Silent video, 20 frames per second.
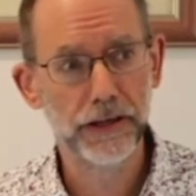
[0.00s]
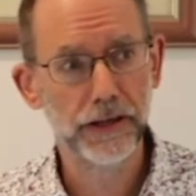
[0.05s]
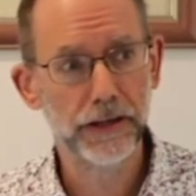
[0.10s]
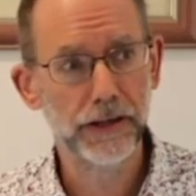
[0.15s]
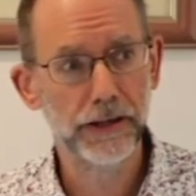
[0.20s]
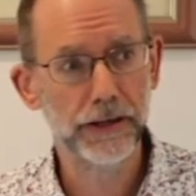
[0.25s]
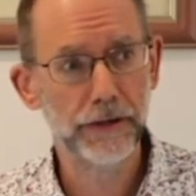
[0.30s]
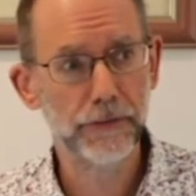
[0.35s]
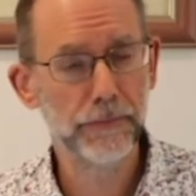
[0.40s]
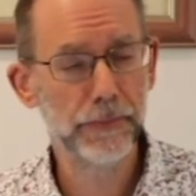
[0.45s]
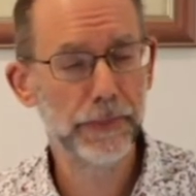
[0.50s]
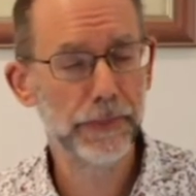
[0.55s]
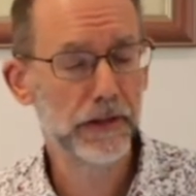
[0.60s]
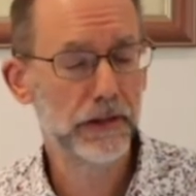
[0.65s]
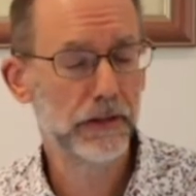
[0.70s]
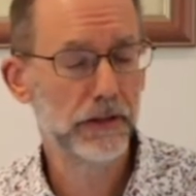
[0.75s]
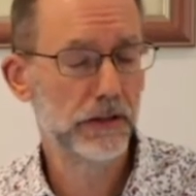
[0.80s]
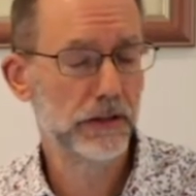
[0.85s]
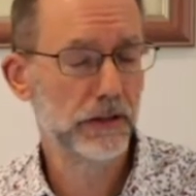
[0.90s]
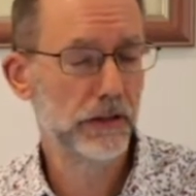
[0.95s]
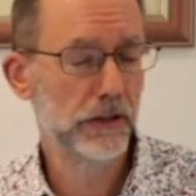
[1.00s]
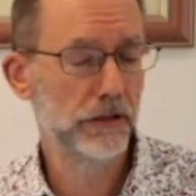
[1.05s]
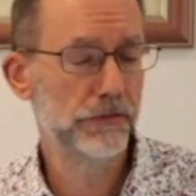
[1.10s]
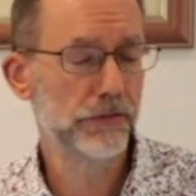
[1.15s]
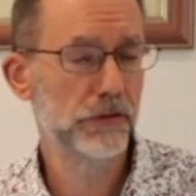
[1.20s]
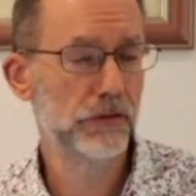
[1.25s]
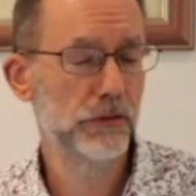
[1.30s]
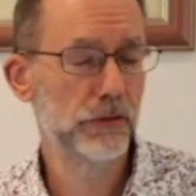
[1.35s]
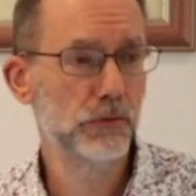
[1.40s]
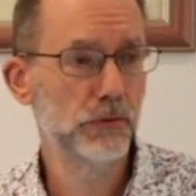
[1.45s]
A
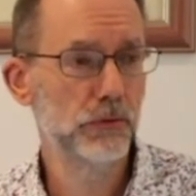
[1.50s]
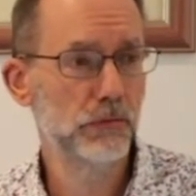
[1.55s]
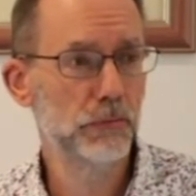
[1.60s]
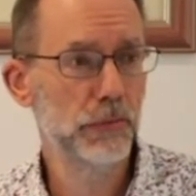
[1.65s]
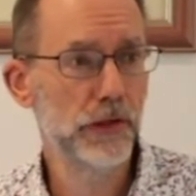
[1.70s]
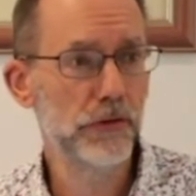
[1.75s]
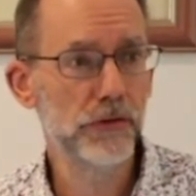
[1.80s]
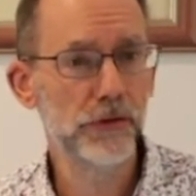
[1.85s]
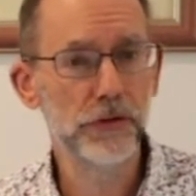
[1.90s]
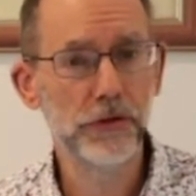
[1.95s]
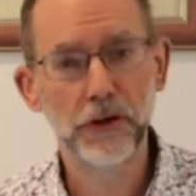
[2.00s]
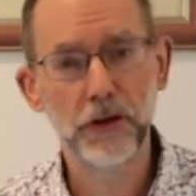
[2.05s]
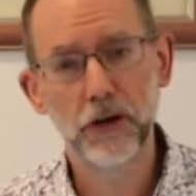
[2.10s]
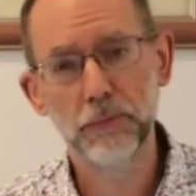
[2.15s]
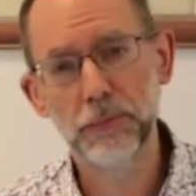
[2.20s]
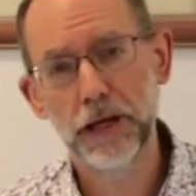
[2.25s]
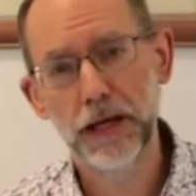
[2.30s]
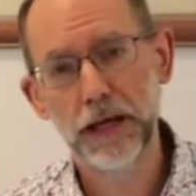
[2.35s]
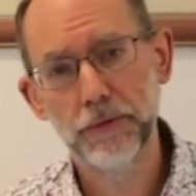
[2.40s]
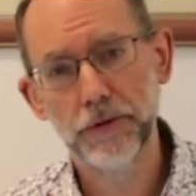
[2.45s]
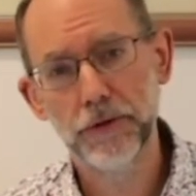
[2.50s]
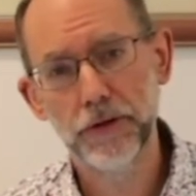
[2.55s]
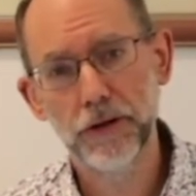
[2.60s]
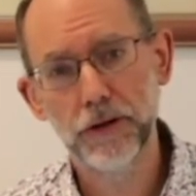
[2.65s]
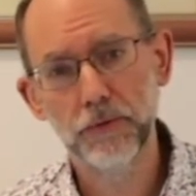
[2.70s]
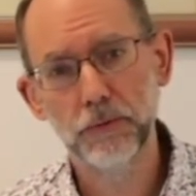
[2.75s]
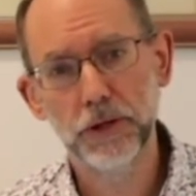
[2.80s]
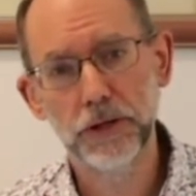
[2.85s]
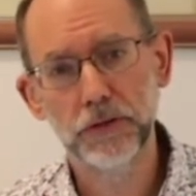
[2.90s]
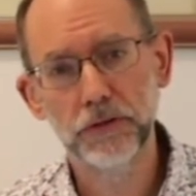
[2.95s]
few months ago, Pam and I
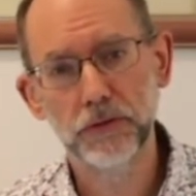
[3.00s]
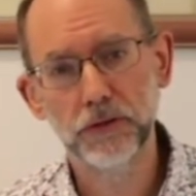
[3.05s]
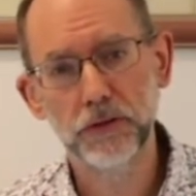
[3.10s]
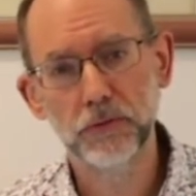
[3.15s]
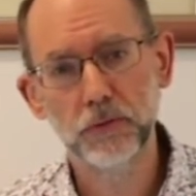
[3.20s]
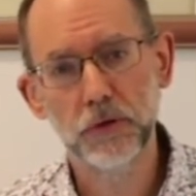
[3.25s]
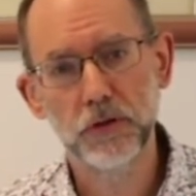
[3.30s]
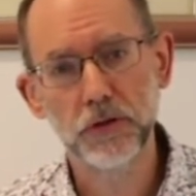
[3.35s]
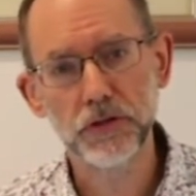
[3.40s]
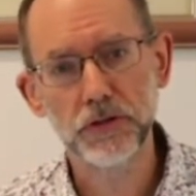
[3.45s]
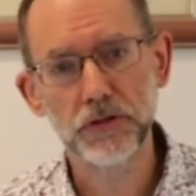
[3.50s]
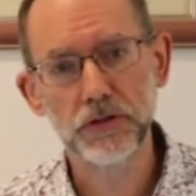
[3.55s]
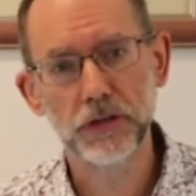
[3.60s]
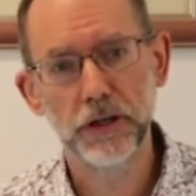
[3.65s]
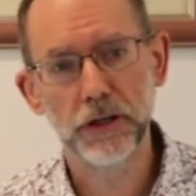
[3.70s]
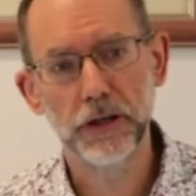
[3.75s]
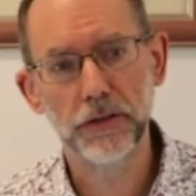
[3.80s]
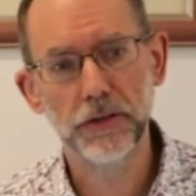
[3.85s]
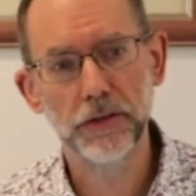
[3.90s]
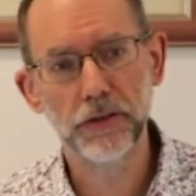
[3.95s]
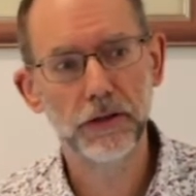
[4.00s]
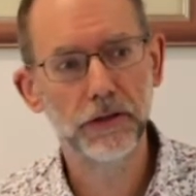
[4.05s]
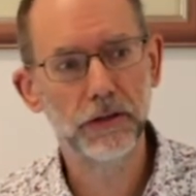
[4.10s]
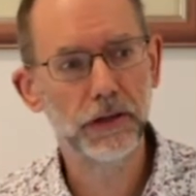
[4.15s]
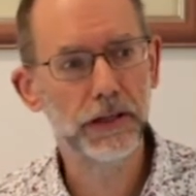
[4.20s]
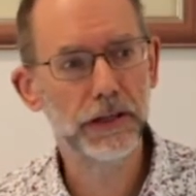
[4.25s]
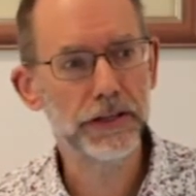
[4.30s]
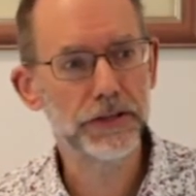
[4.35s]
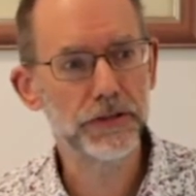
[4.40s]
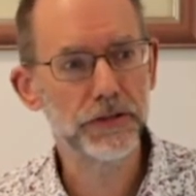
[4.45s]
went and watched the
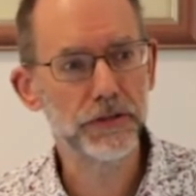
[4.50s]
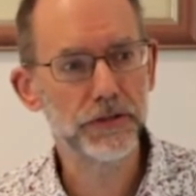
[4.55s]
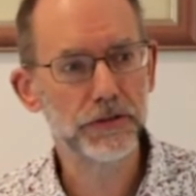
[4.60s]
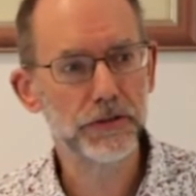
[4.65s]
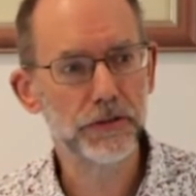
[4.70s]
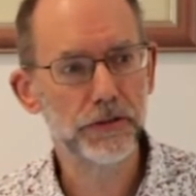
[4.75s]
latest